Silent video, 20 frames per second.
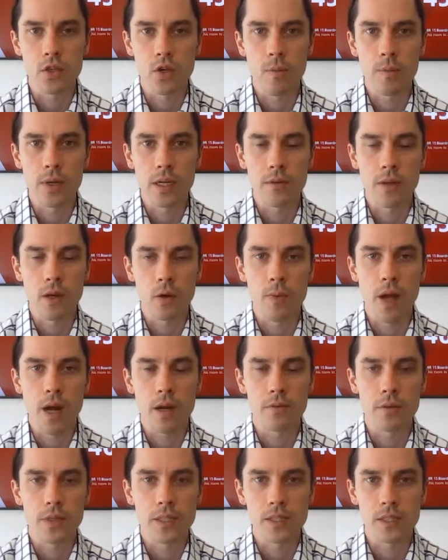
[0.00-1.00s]
Germany, and that'll
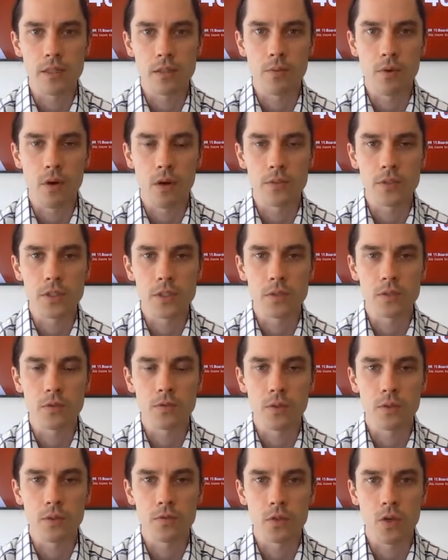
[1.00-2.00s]
manifest in the profits
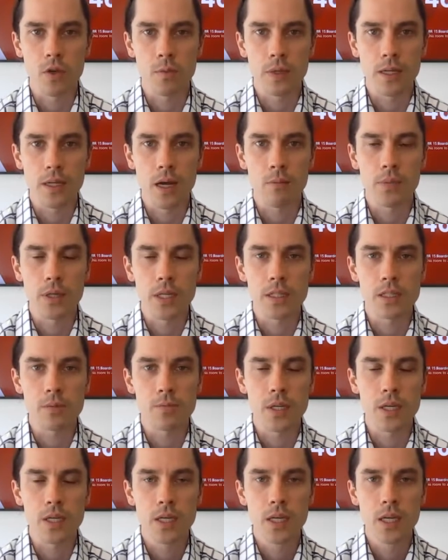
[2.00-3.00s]
of German companies.
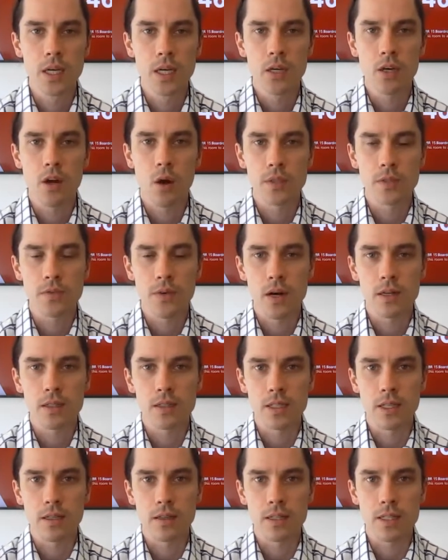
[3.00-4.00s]
But as far
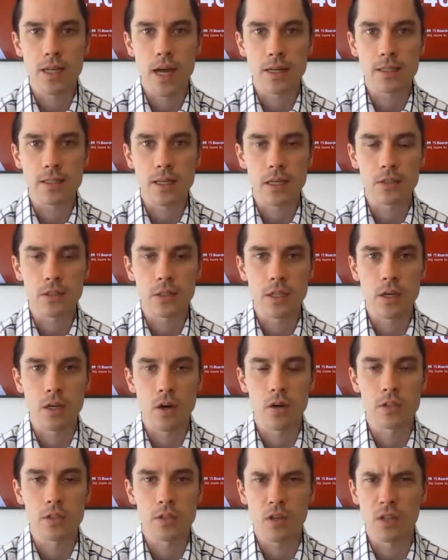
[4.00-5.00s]
as the DAX actually
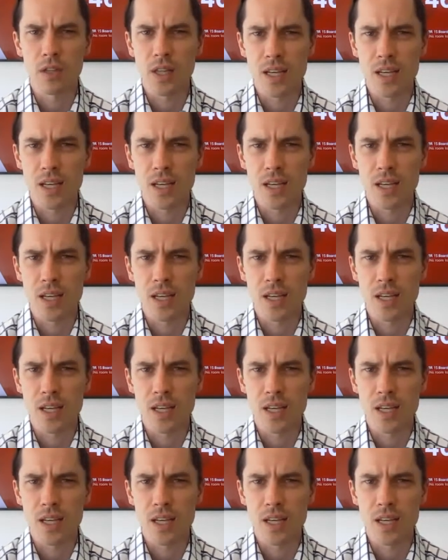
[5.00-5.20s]
goes,